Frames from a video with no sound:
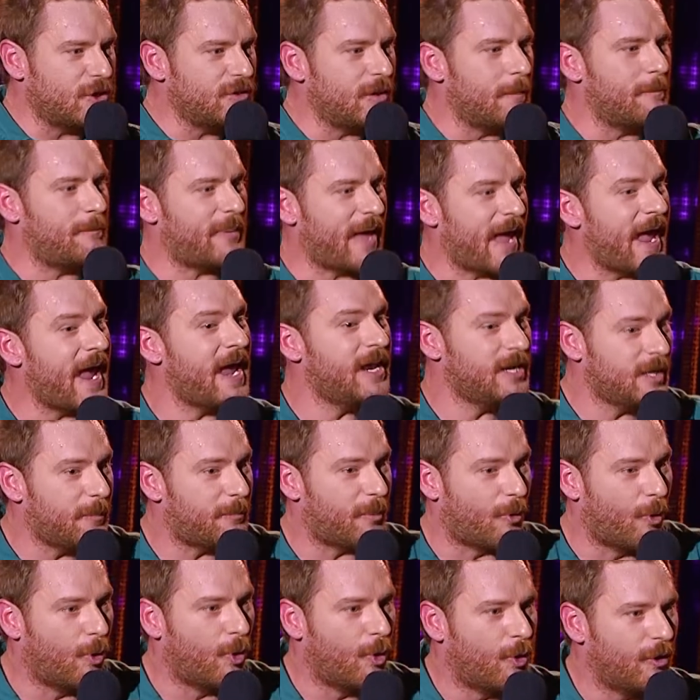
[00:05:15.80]
them panda
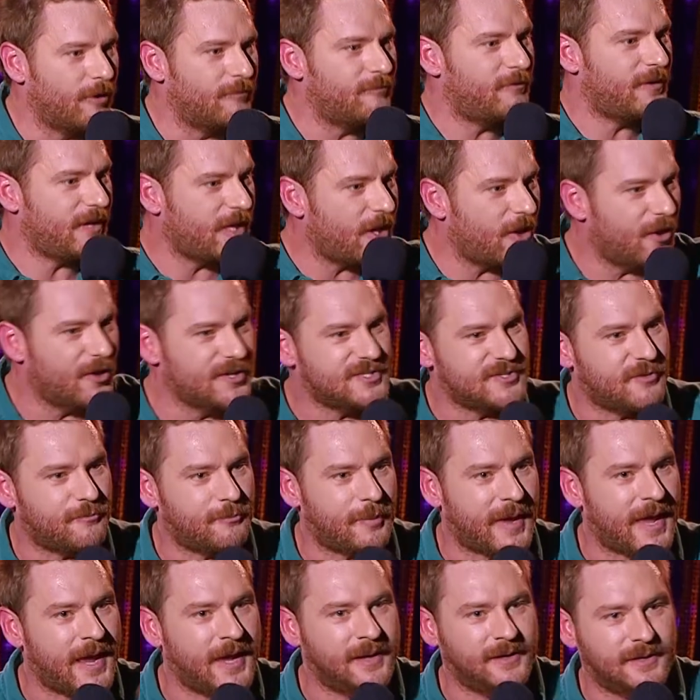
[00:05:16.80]
porn, videos of
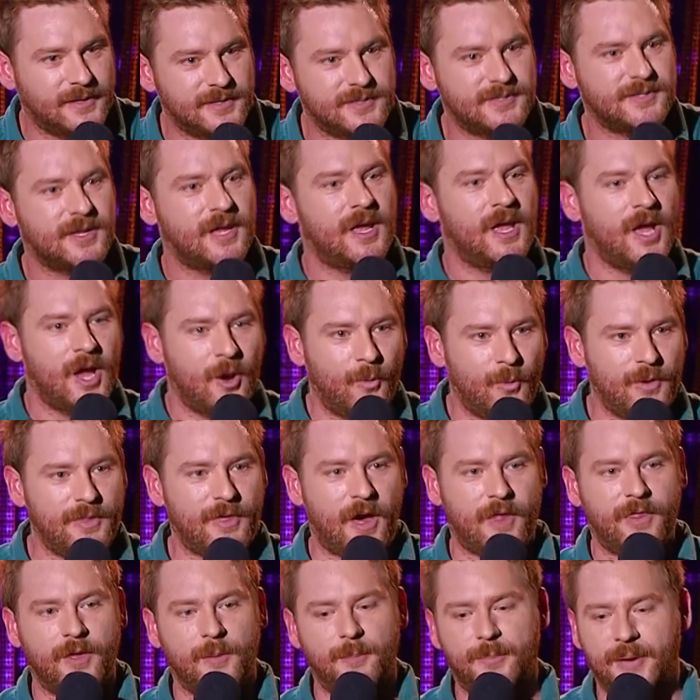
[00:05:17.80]
pandas with
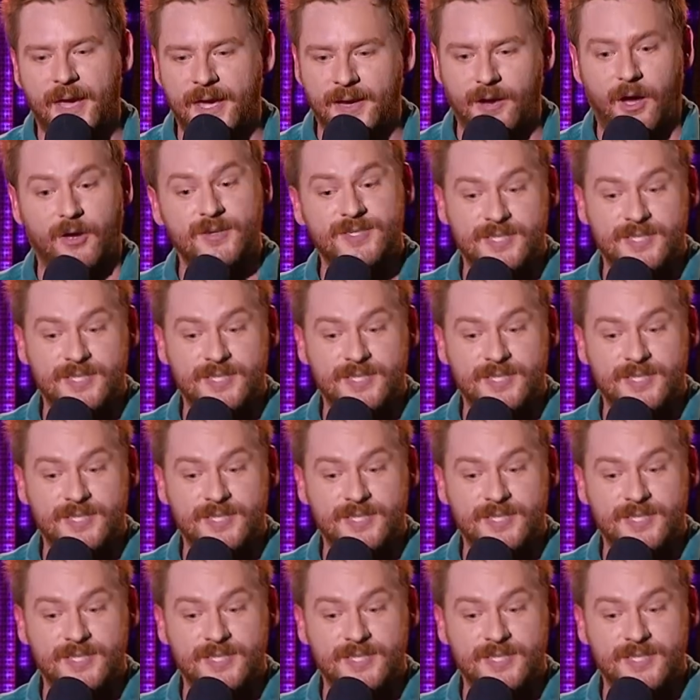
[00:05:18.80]
other pandas. I'll